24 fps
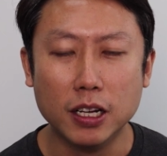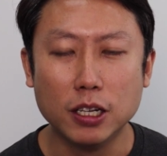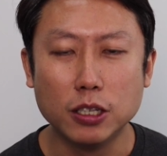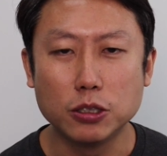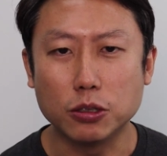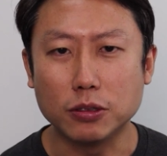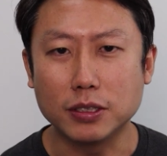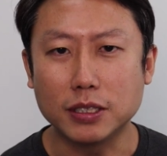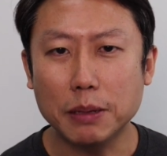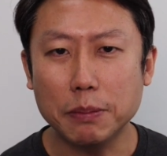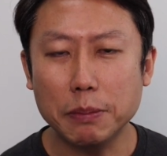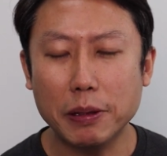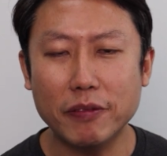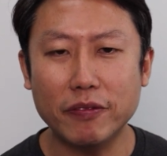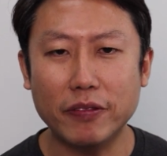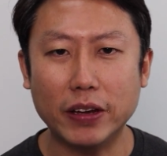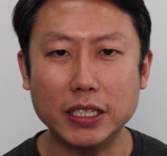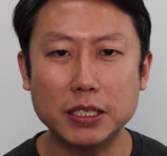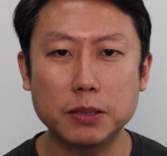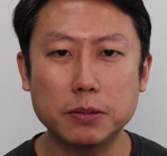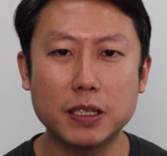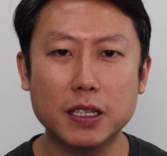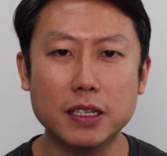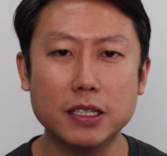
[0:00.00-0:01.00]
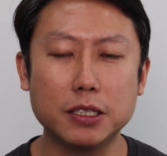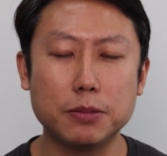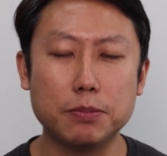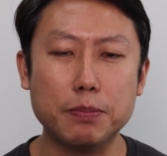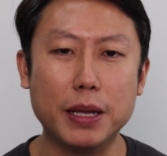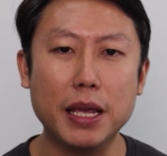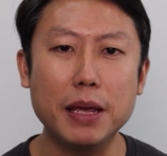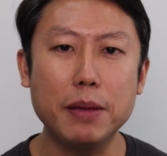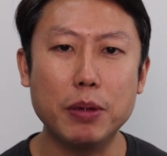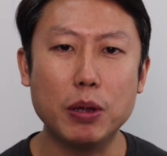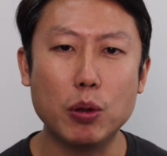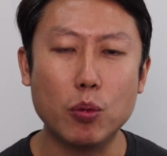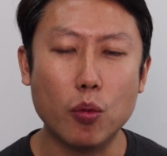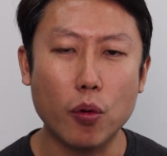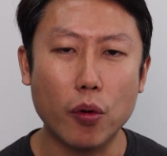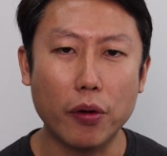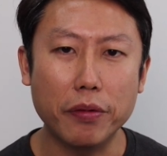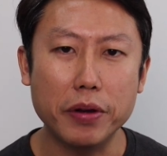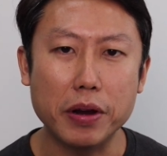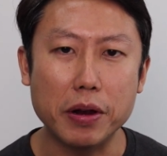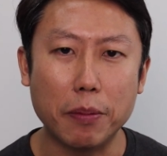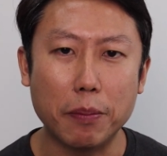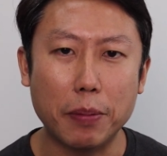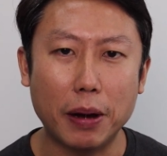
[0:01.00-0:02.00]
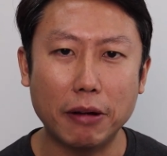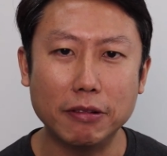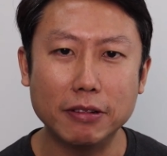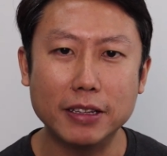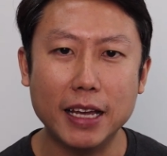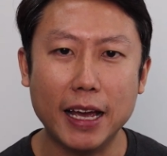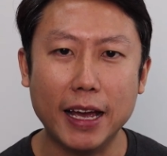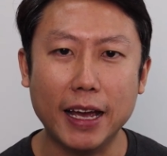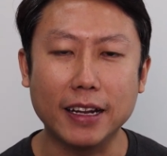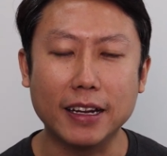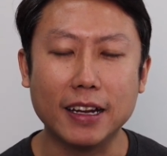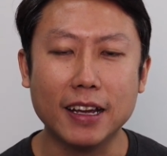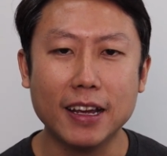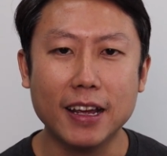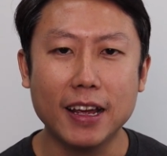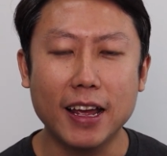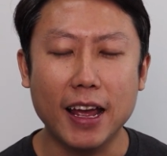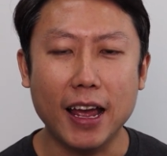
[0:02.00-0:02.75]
So some investors may be worried about that,